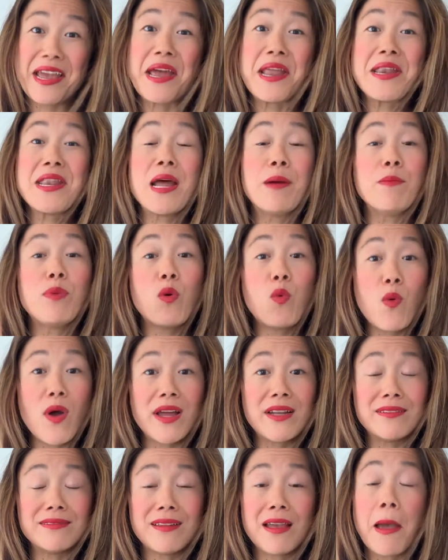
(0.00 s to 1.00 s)
Number
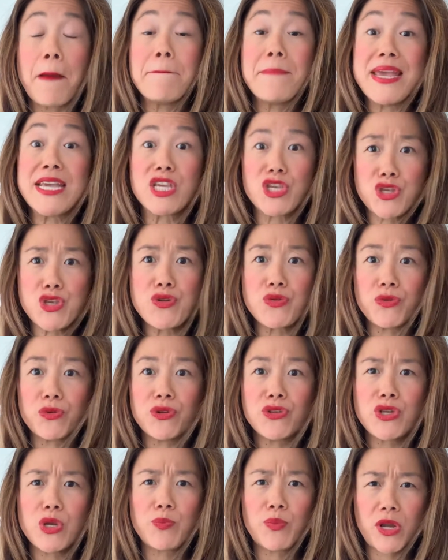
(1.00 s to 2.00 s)
1, make you
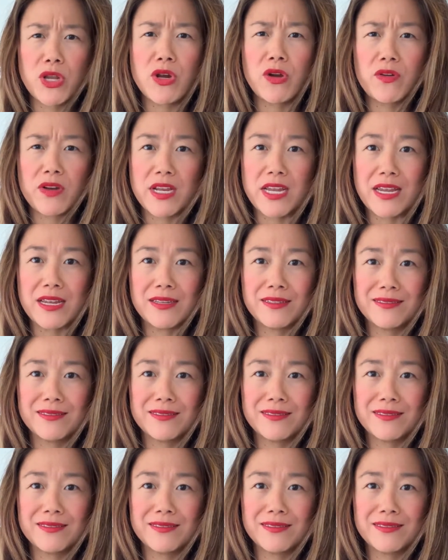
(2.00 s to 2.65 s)
your priority.